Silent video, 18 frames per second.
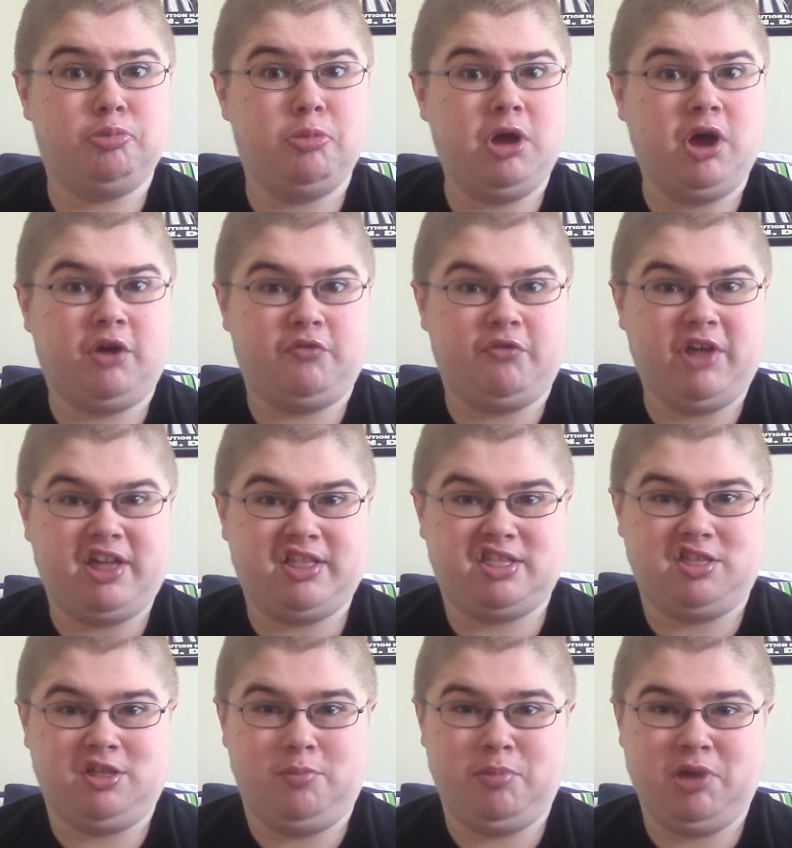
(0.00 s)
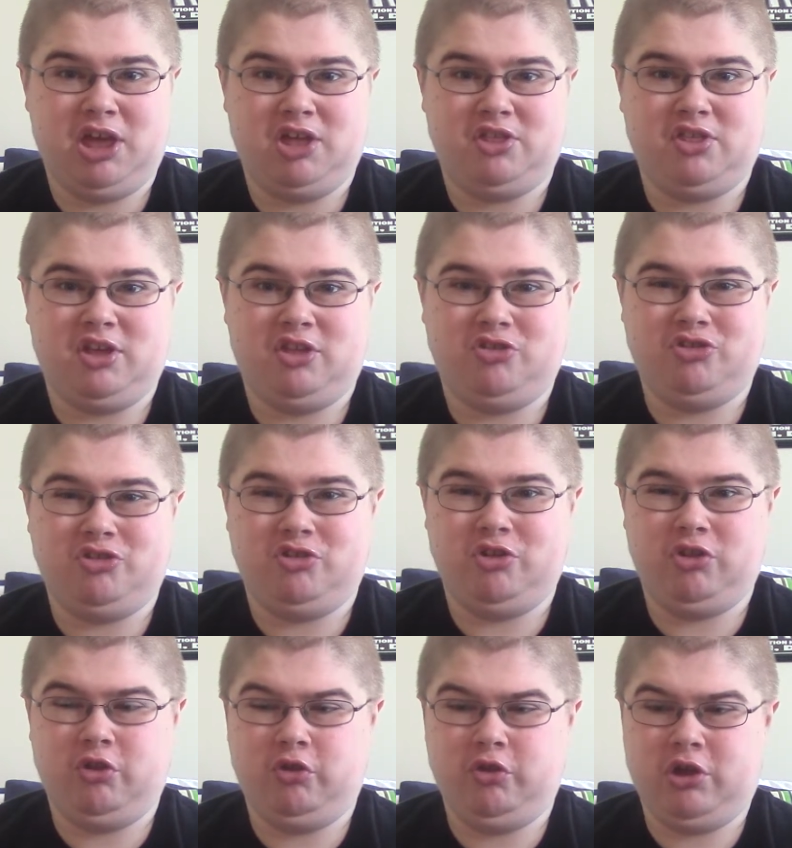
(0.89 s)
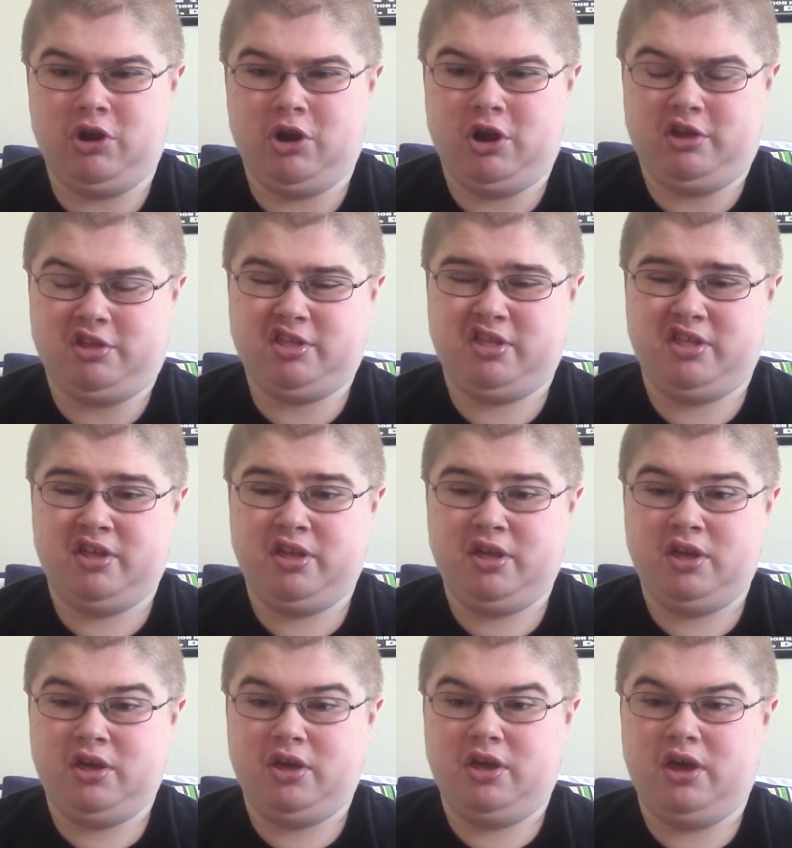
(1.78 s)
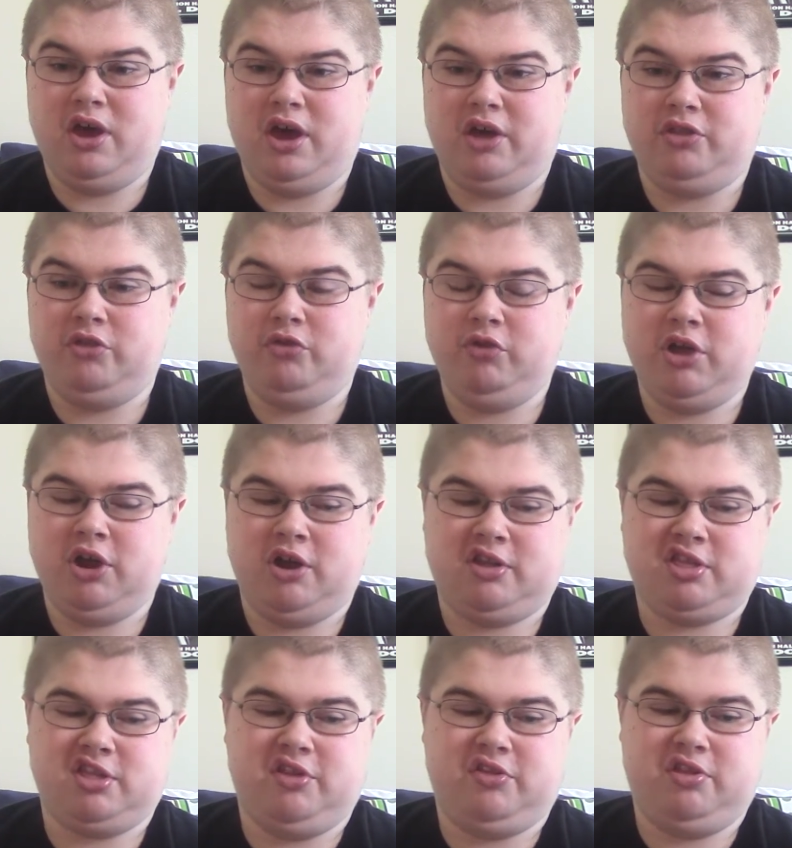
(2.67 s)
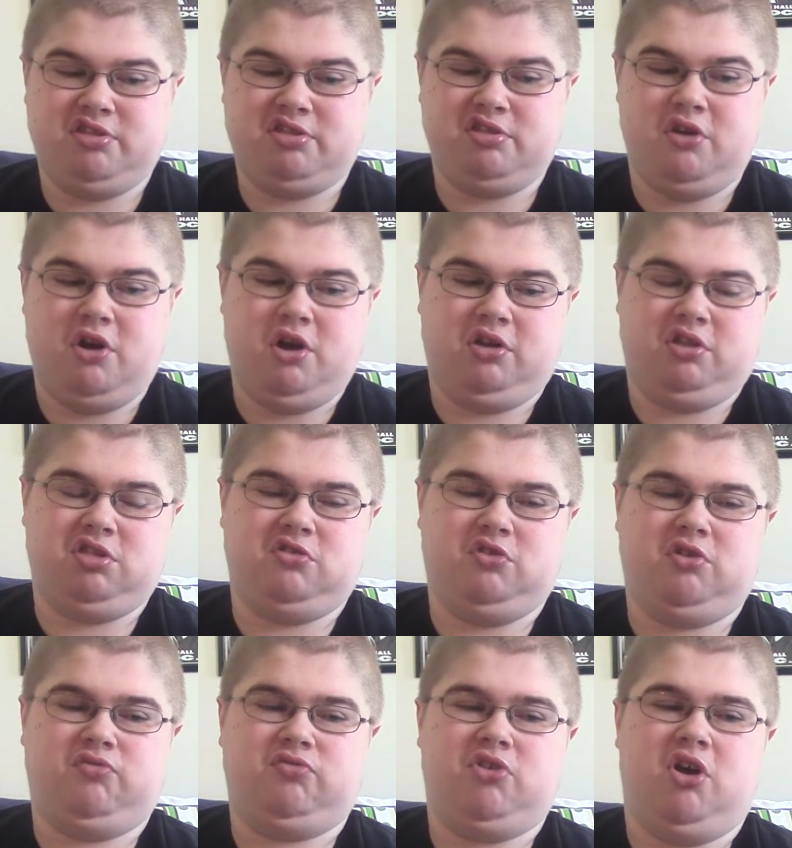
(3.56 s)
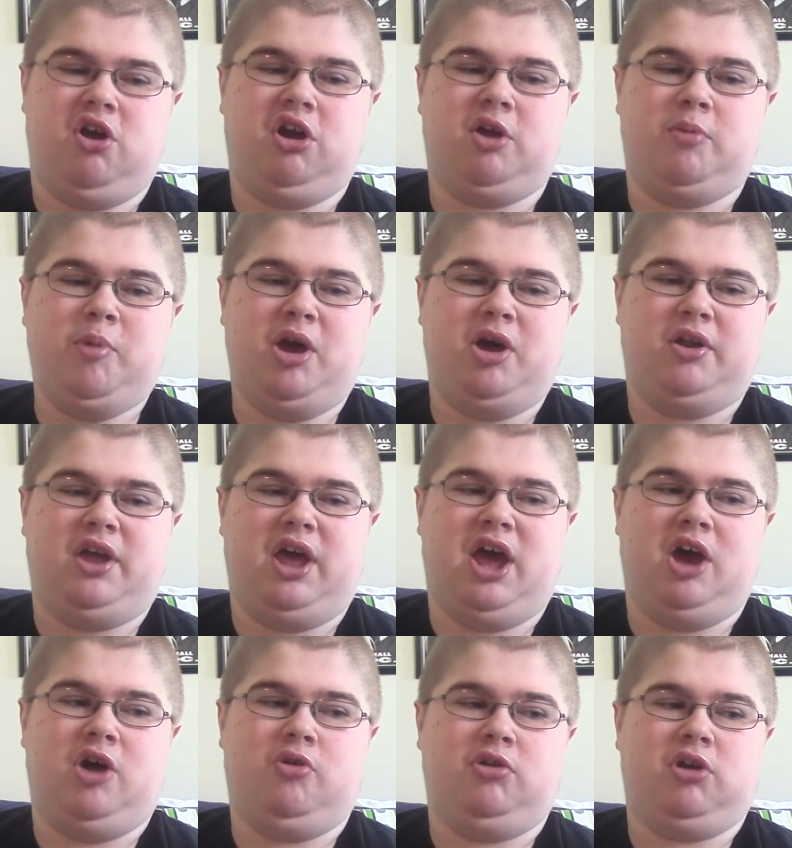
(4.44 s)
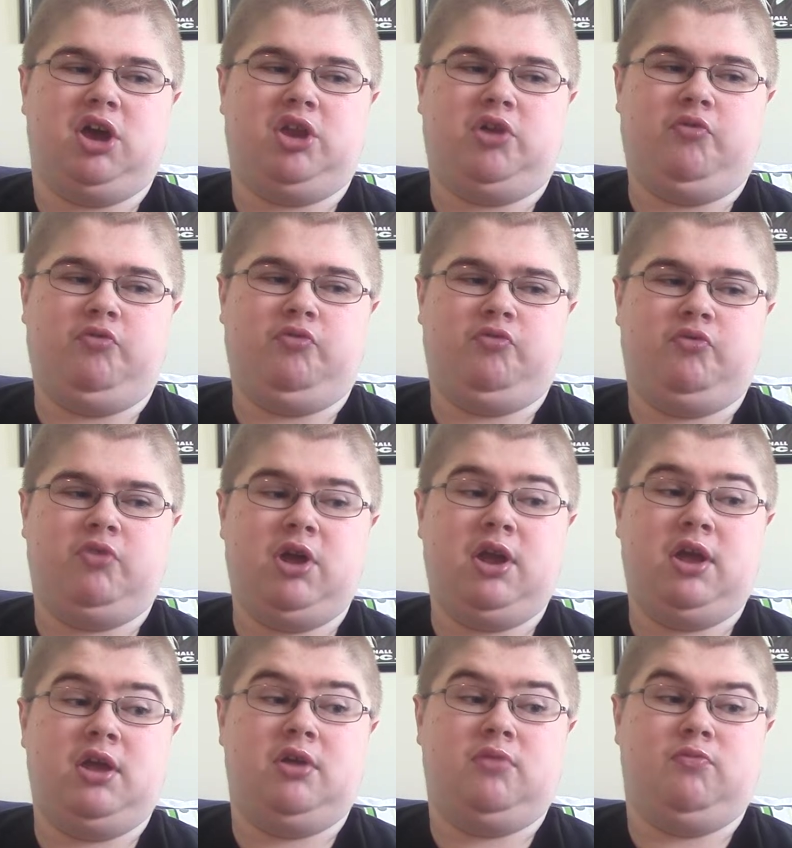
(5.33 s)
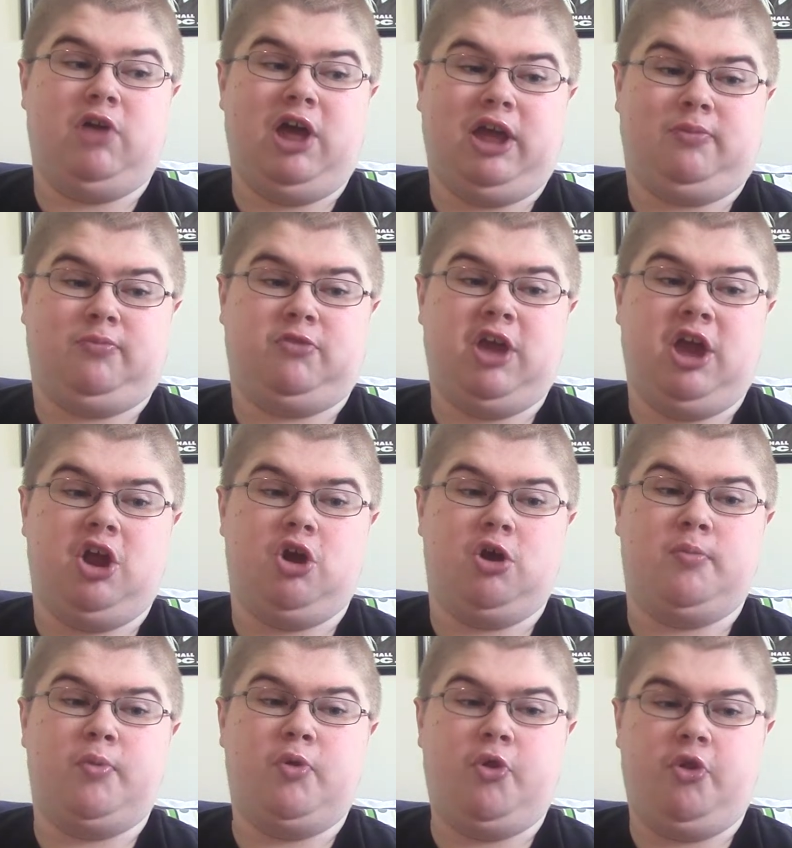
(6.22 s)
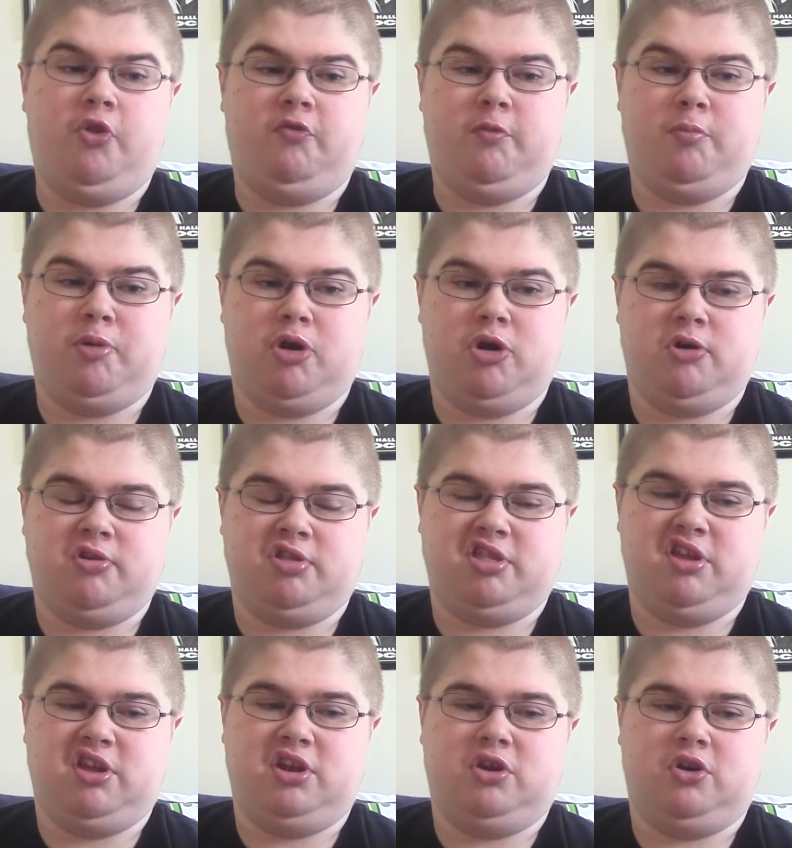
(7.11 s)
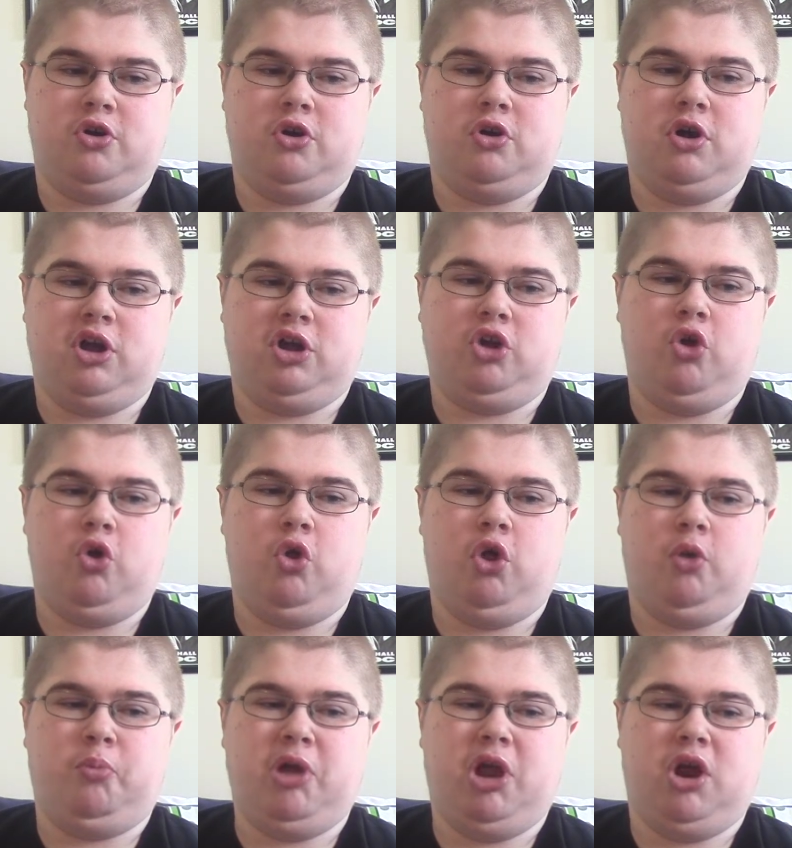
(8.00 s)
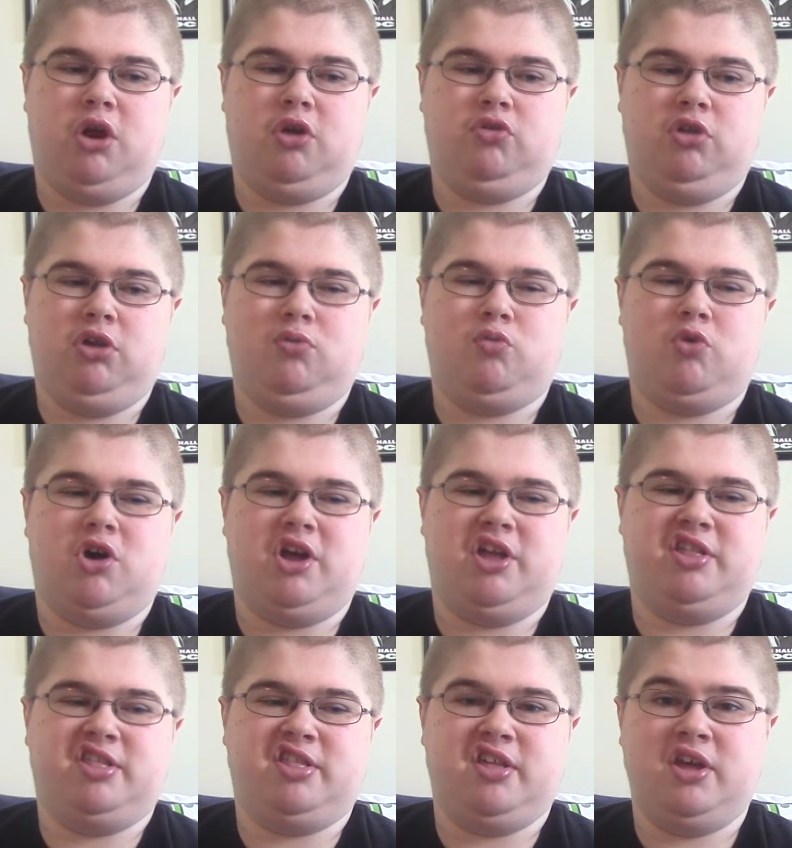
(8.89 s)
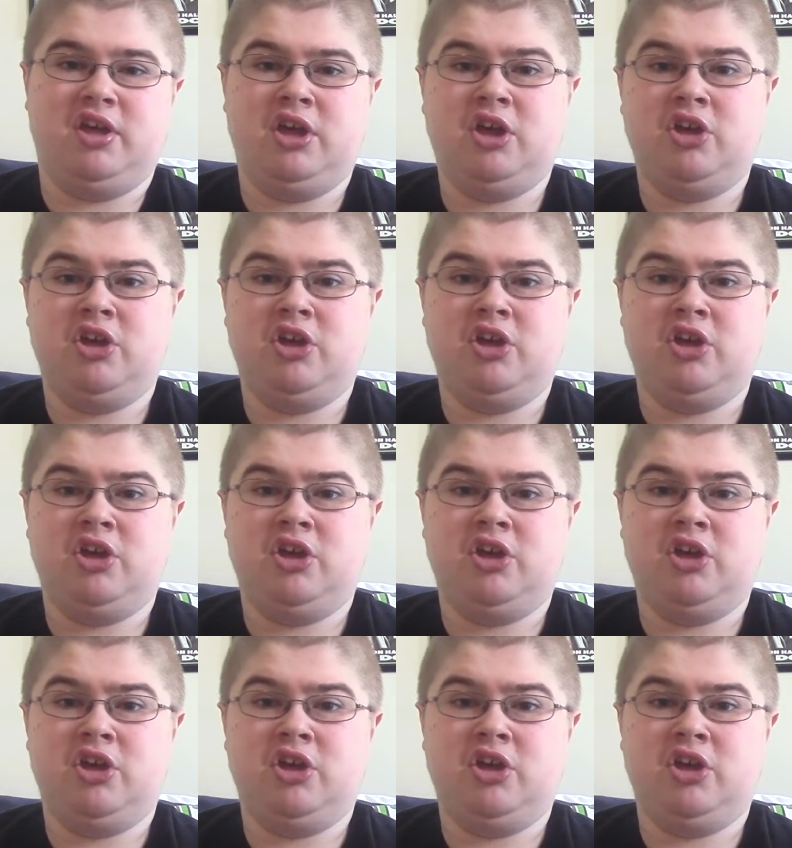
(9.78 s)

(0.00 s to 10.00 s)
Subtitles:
Unless you pay attention to the lyrics. The lyrics on this song sort of talk about how kind of like terrible of a person her uncle apparently was.